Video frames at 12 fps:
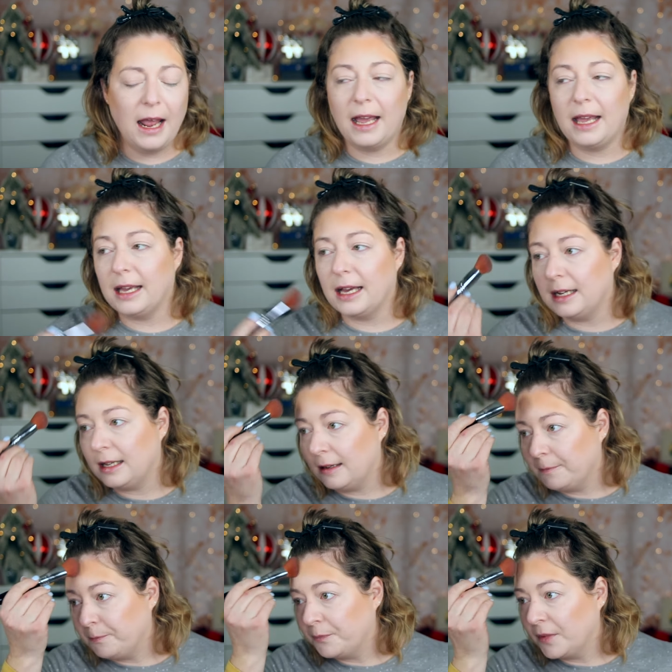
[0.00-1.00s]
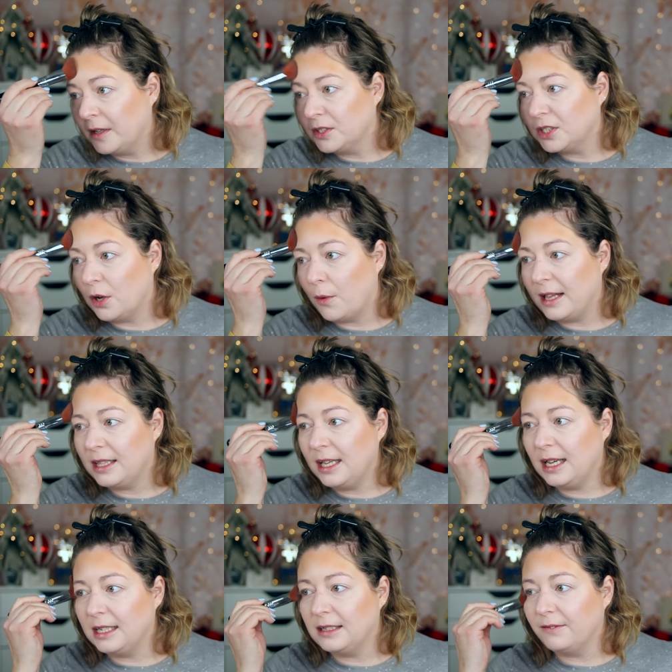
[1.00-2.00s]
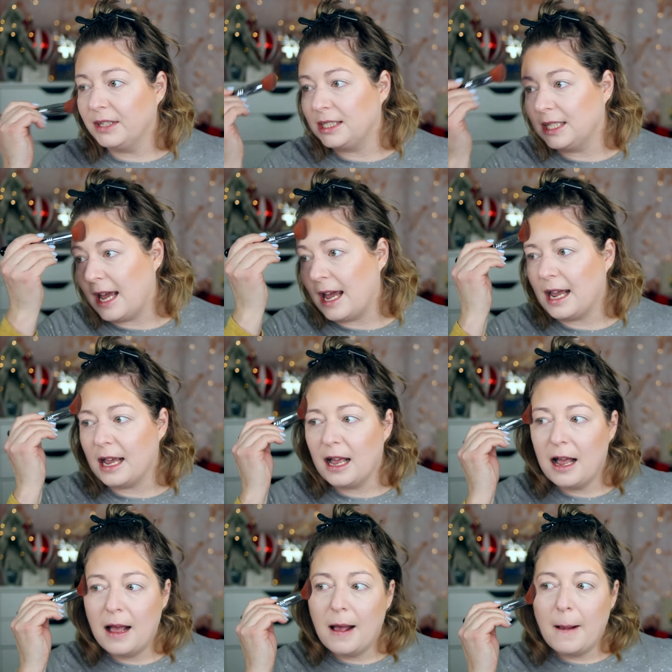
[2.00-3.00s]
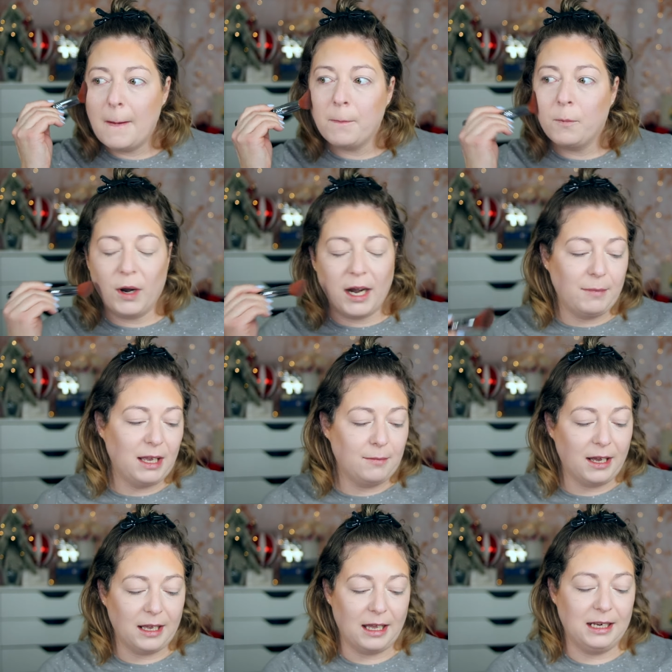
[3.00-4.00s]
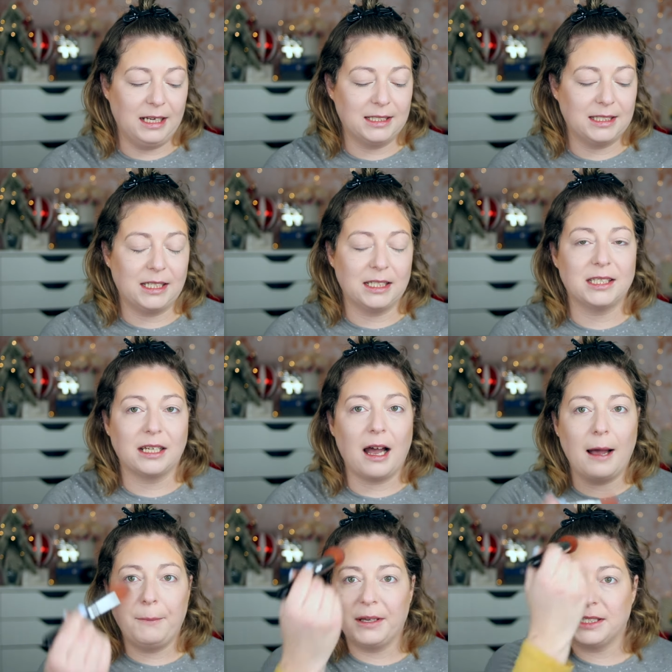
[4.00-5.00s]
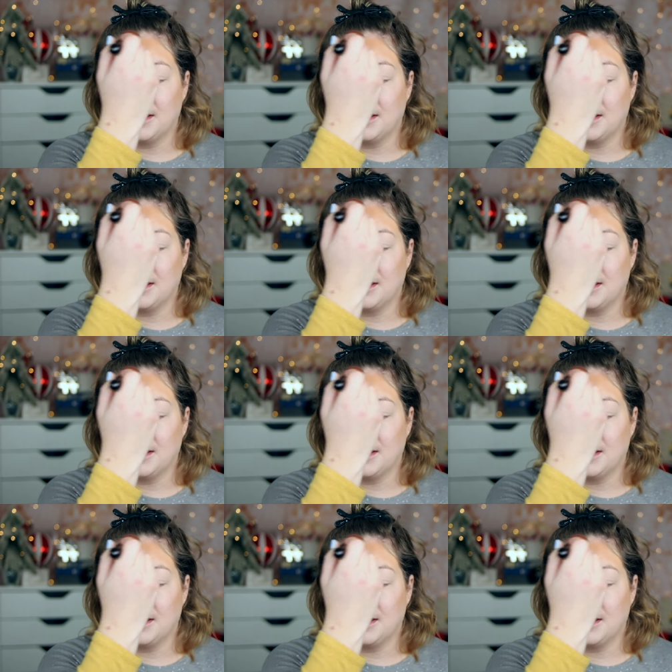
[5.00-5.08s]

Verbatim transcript: And so at the end of the day, what I mean by it needs to stop is